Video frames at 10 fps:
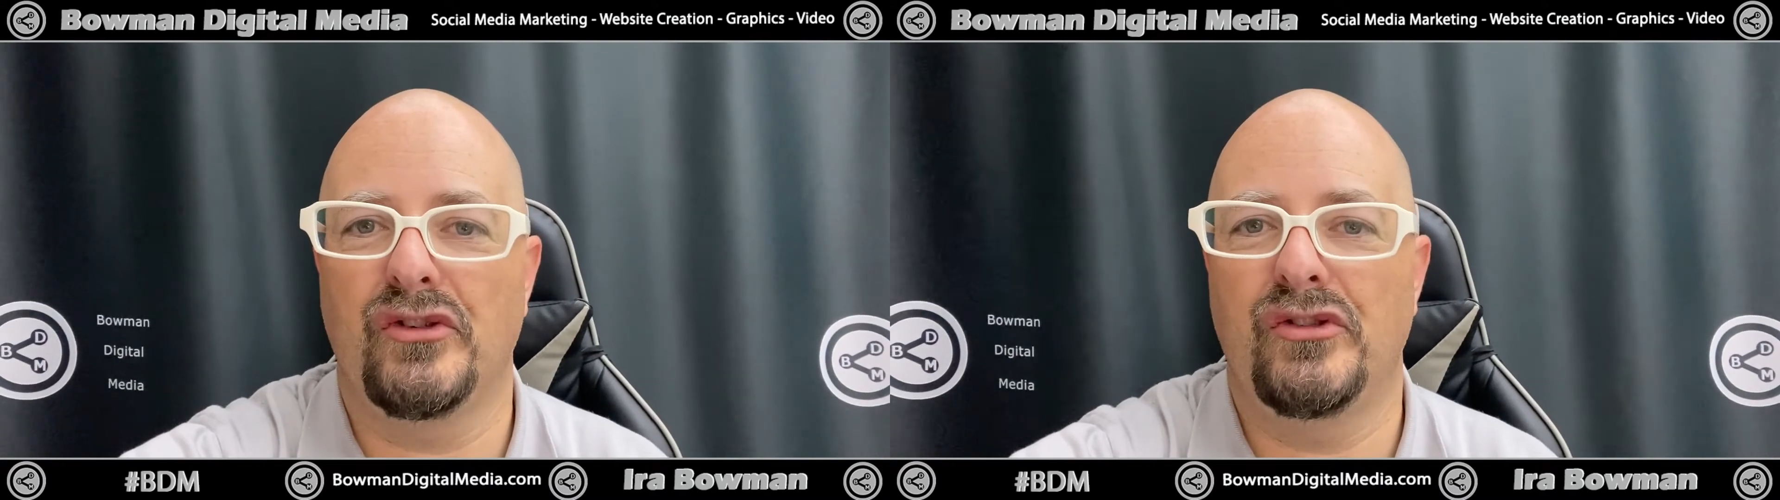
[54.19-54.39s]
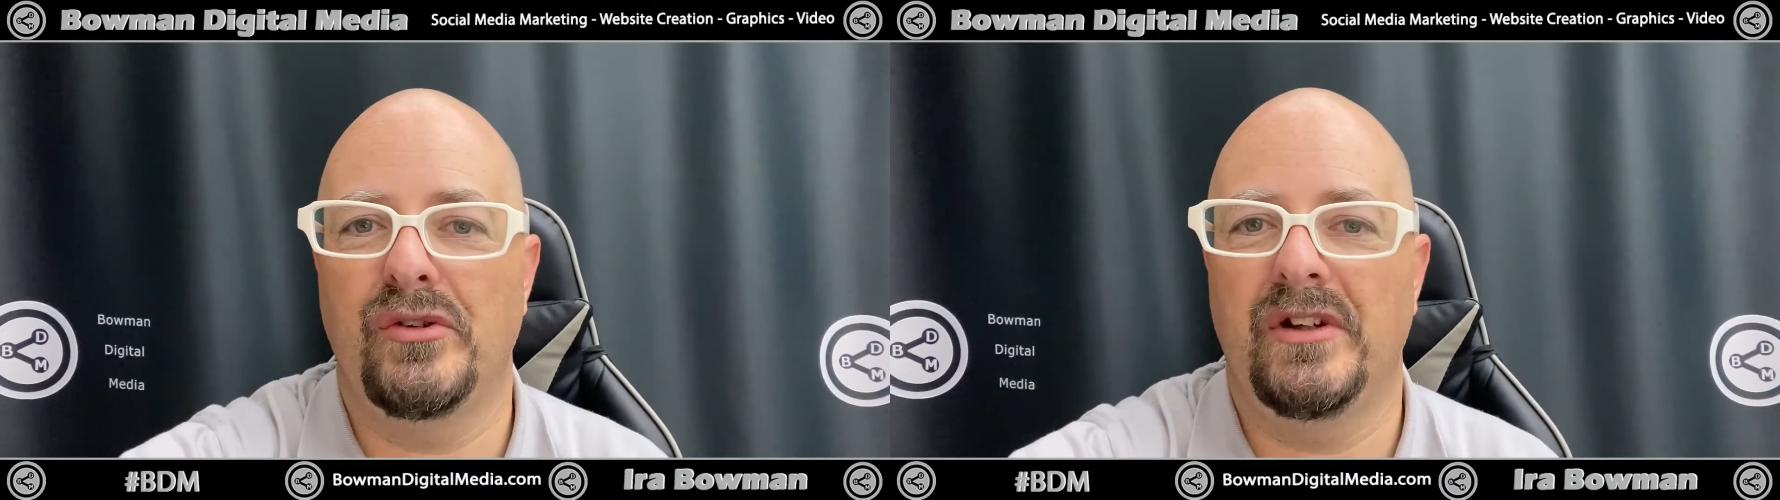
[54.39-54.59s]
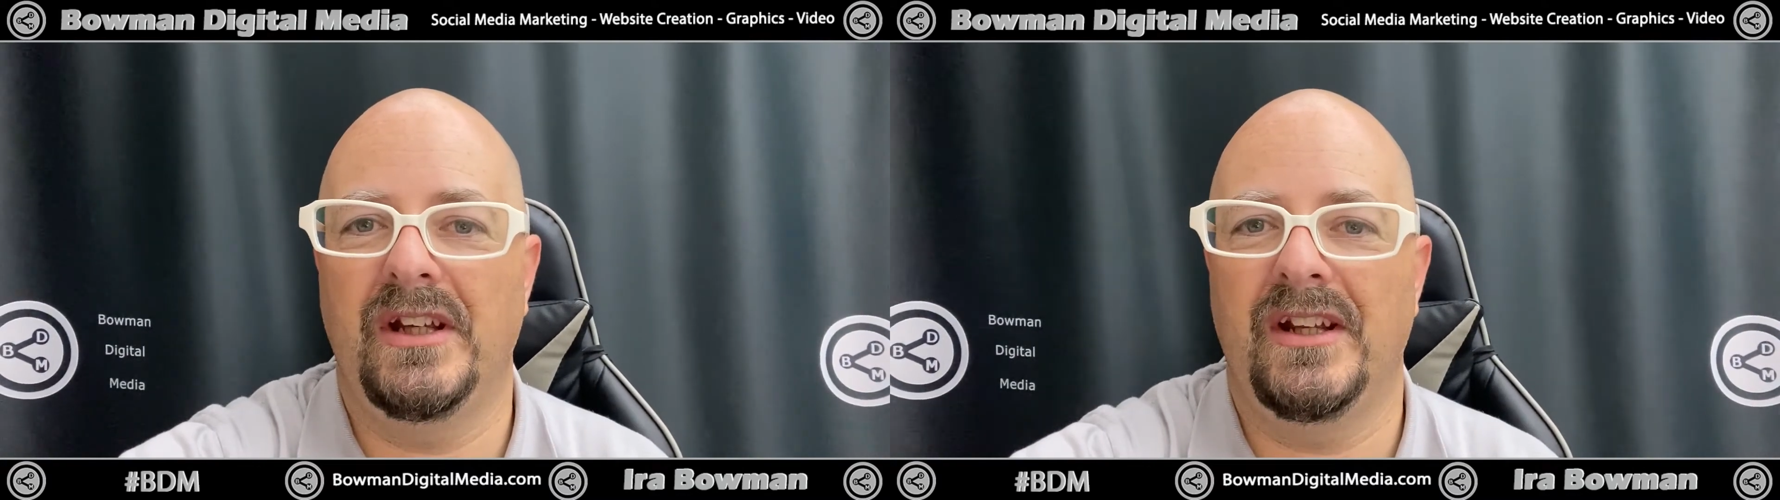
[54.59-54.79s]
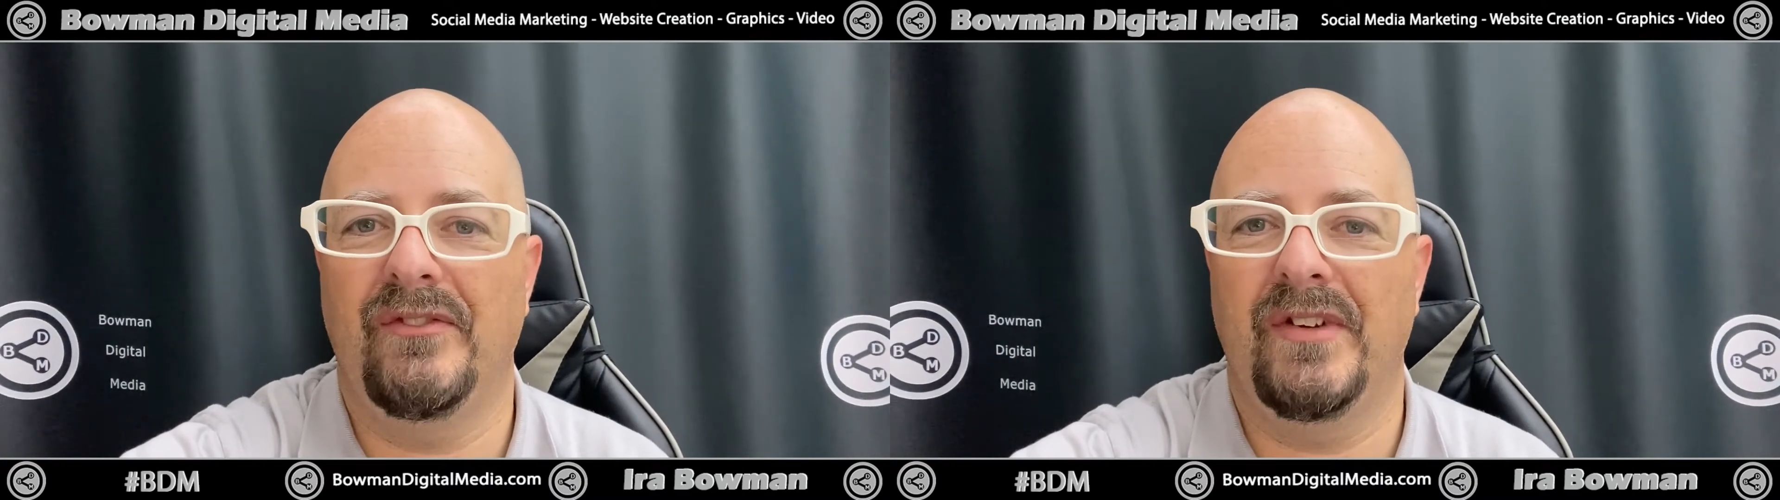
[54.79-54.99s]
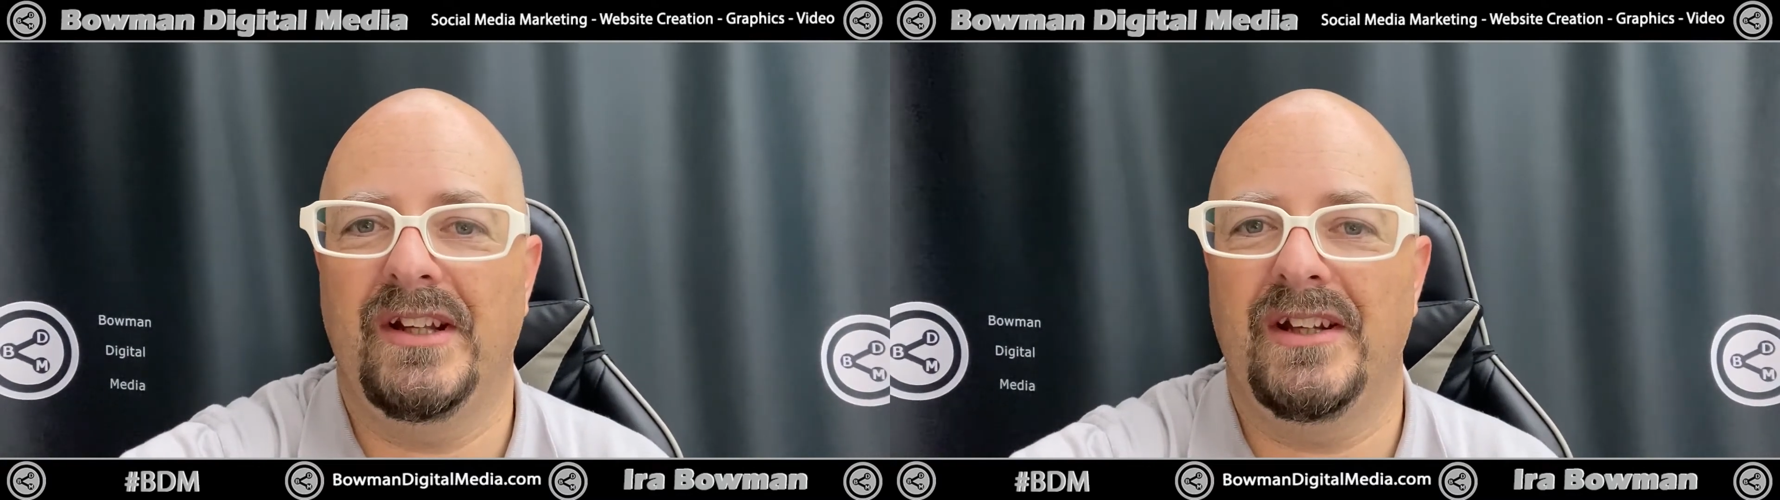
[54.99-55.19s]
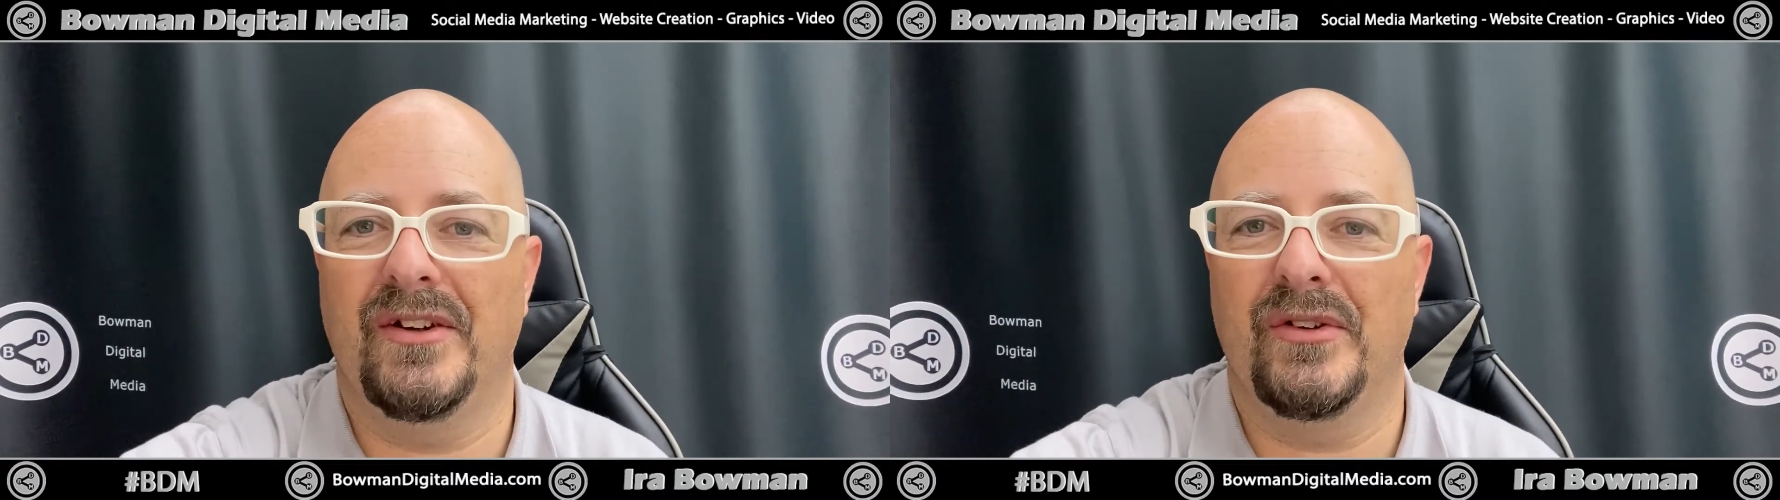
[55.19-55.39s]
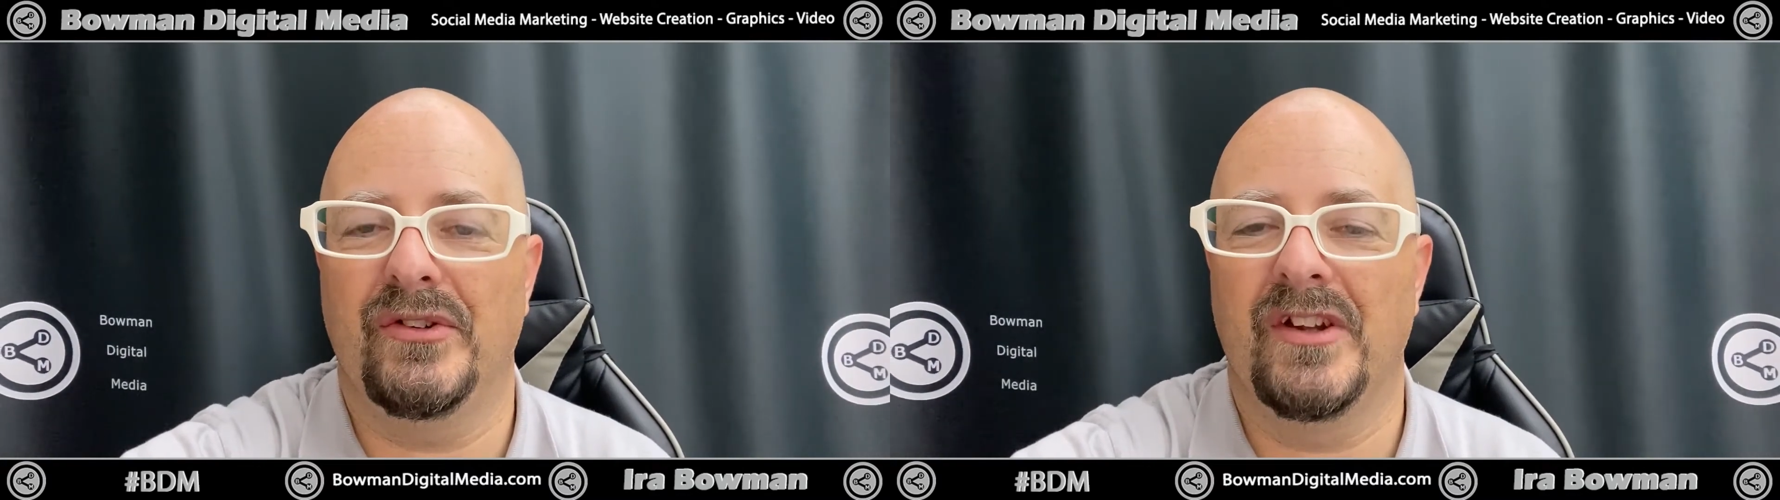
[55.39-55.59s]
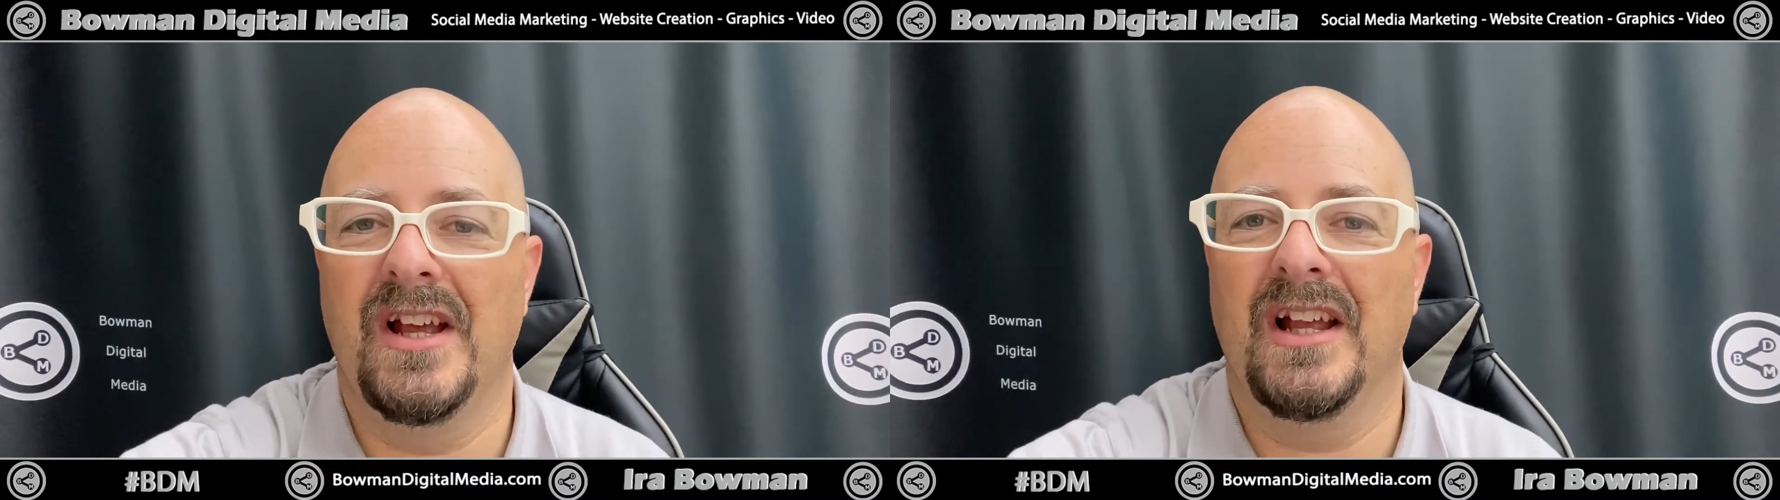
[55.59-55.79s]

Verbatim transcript: shooting videos